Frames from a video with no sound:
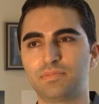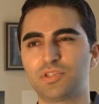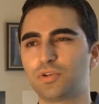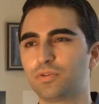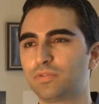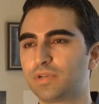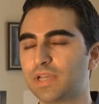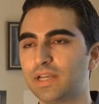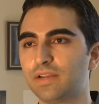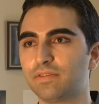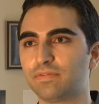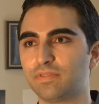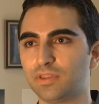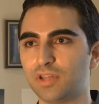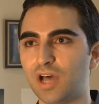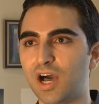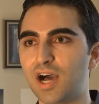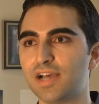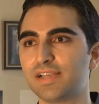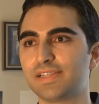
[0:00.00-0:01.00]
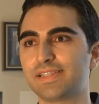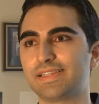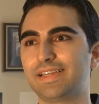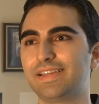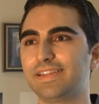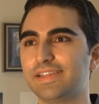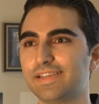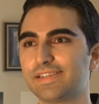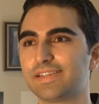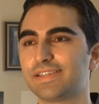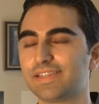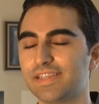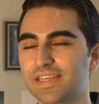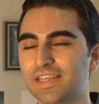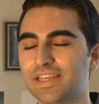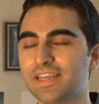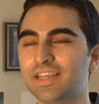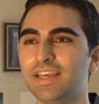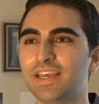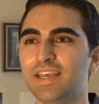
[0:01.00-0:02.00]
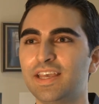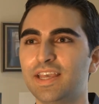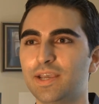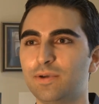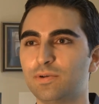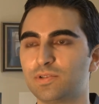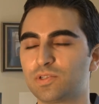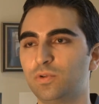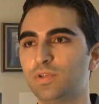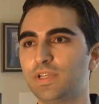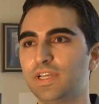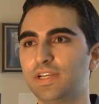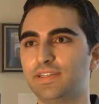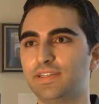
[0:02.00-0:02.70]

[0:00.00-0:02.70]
So kind of lost in the sea. It was only